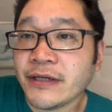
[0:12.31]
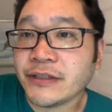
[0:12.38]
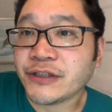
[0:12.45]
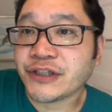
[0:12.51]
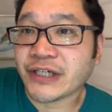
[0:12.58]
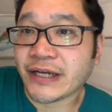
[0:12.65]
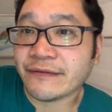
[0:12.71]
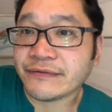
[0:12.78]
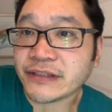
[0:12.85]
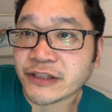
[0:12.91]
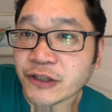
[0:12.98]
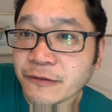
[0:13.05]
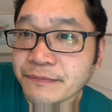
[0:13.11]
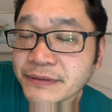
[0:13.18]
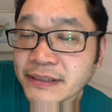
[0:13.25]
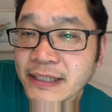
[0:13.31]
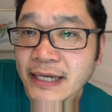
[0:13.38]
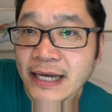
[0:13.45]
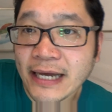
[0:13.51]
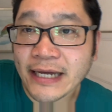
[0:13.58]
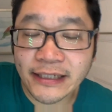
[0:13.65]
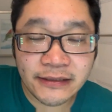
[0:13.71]
shave soaps,
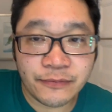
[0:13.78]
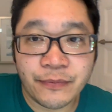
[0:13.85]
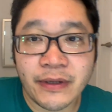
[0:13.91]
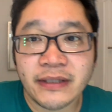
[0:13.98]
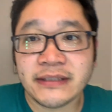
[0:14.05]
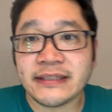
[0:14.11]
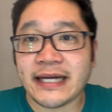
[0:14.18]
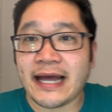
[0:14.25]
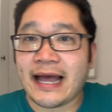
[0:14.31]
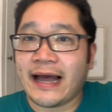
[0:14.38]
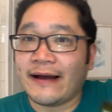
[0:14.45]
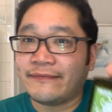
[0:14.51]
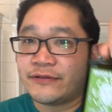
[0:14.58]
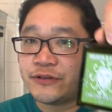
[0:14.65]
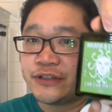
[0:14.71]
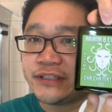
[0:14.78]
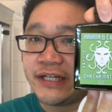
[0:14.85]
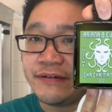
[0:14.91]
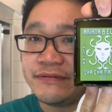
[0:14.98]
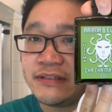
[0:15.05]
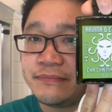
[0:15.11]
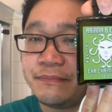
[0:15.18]
as well as
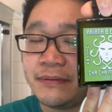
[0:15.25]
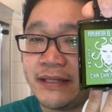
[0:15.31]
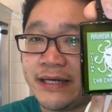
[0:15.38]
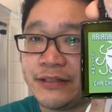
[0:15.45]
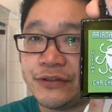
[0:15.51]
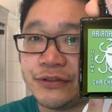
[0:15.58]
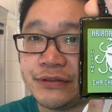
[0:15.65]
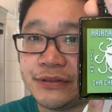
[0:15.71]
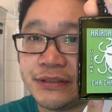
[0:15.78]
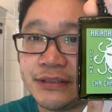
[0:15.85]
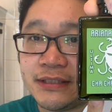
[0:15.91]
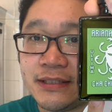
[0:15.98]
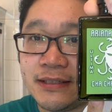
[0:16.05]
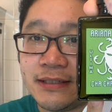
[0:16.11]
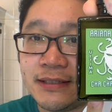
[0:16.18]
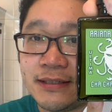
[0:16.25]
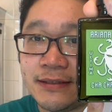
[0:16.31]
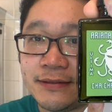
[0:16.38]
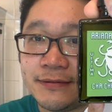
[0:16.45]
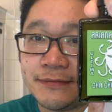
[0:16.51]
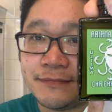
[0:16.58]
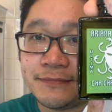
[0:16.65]
aftershave splashes.
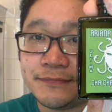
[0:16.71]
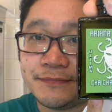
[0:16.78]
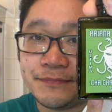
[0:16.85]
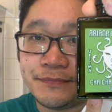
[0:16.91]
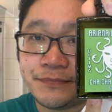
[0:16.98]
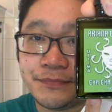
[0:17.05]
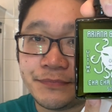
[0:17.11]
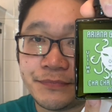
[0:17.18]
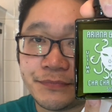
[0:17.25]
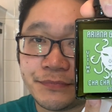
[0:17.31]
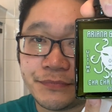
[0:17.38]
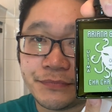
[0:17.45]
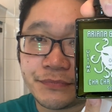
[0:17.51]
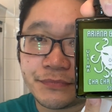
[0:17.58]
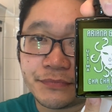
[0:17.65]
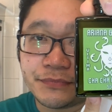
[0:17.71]
And the scent we'll be